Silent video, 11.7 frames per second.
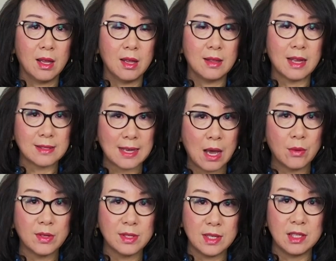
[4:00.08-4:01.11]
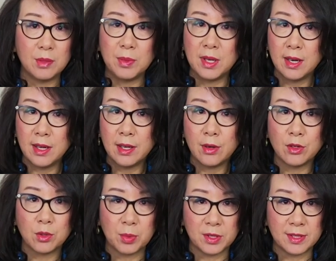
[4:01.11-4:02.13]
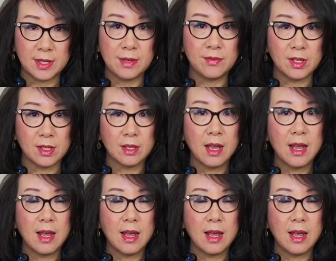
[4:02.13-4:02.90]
That's how the CCP leaders perceived it,